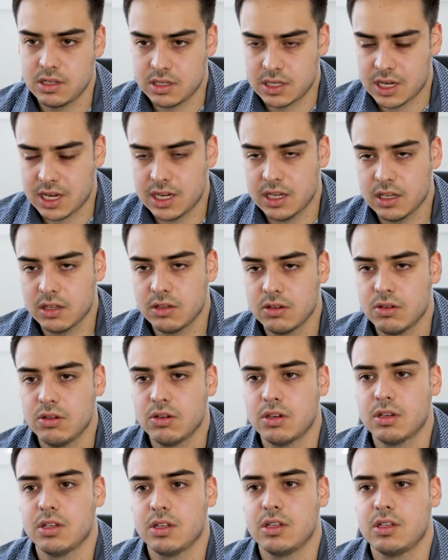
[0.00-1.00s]
take a
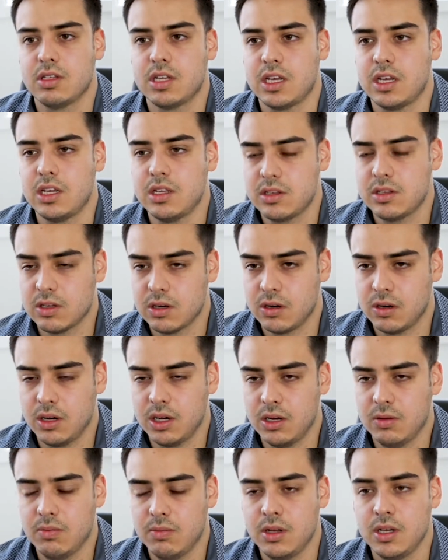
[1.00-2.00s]
look, take your
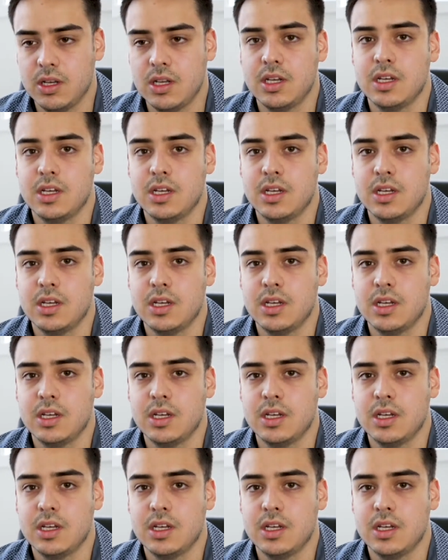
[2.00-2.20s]
time,